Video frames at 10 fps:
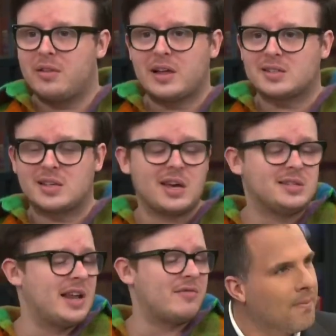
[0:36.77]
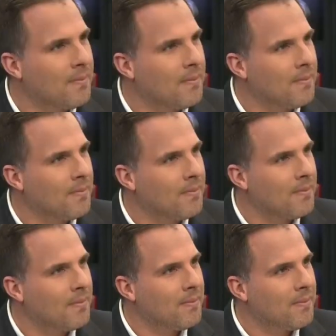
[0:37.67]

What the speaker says: and that's the case in every country, in every culture,